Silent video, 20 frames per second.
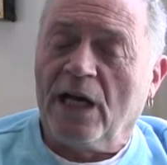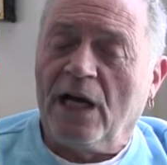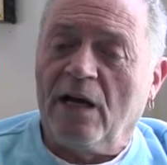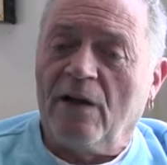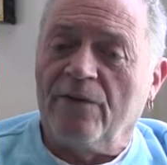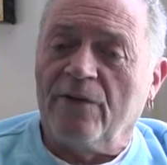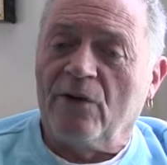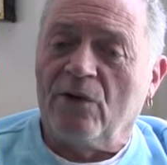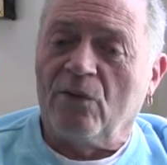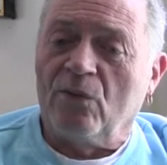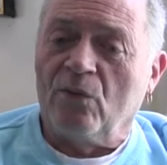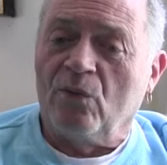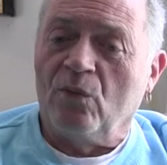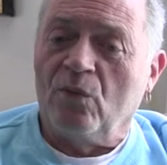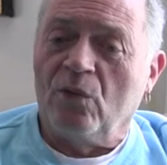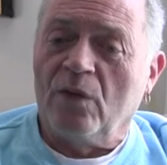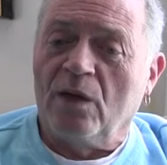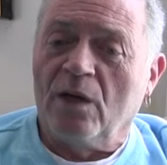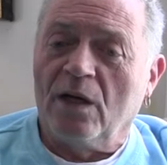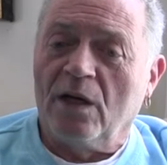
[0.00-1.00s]
now they're
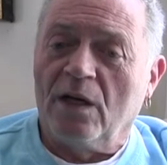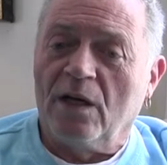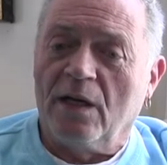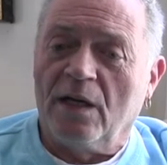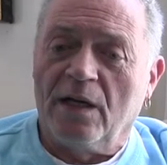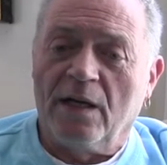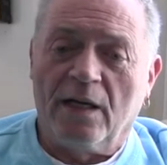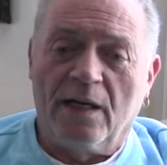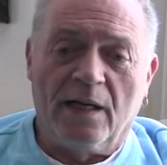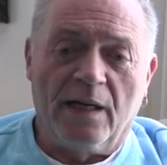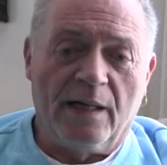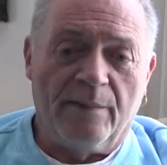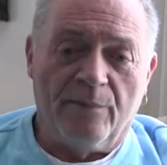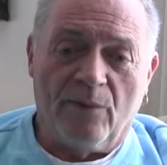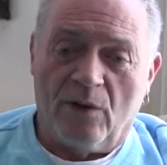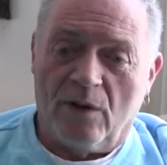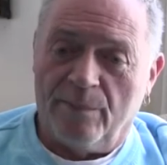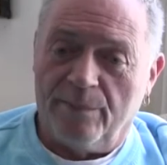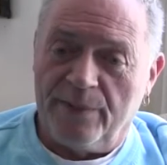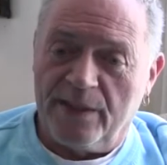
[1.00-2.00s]
way
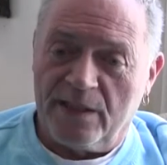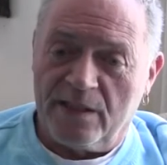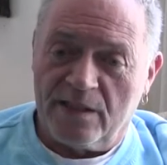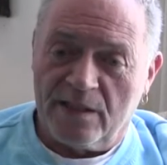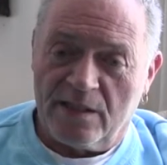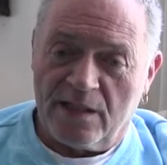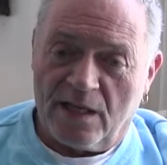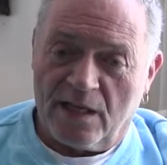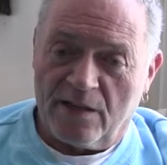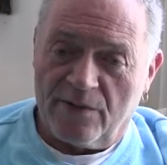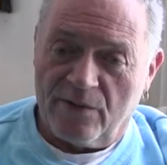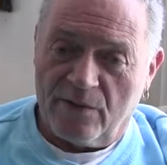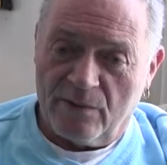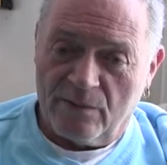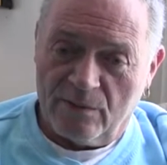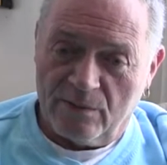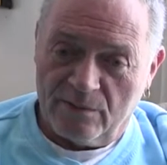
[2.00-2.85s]
more beat to death.